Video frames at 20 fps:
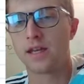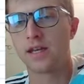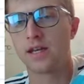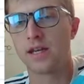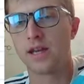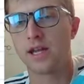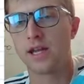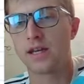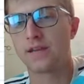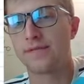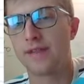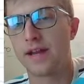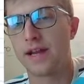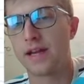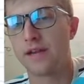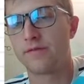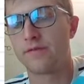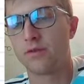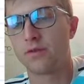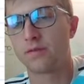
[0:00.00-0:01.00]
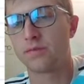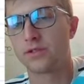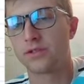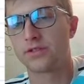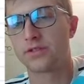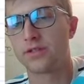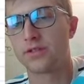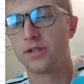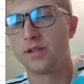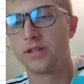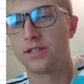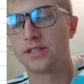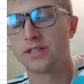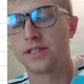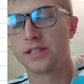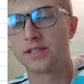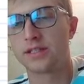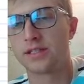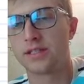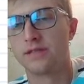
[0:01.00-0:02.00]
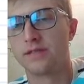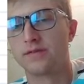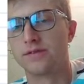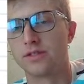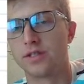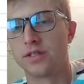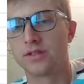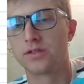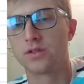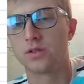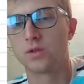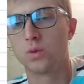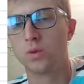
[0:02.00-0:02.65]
Negative 84 plus 36 gives us,